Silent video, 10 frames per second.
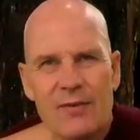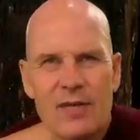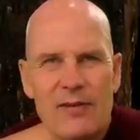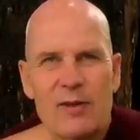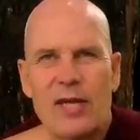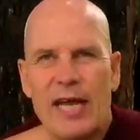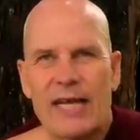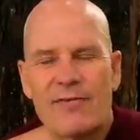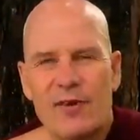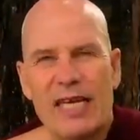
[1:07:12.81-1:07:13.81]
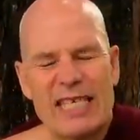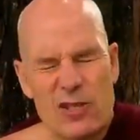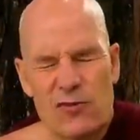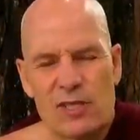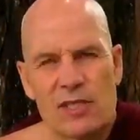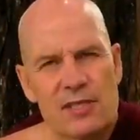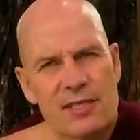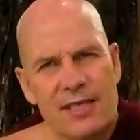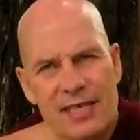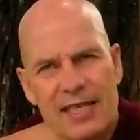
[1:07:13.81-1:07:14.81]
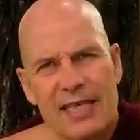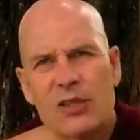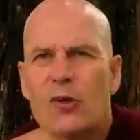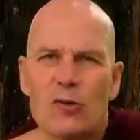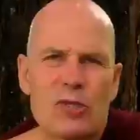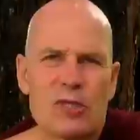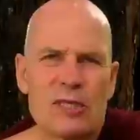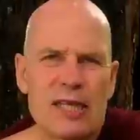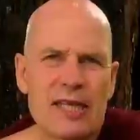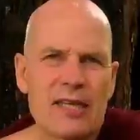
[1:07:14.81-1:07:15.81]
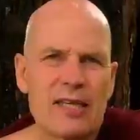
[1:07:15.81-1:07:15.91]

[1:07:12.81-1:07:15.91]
whatever you like for extras, then notice that,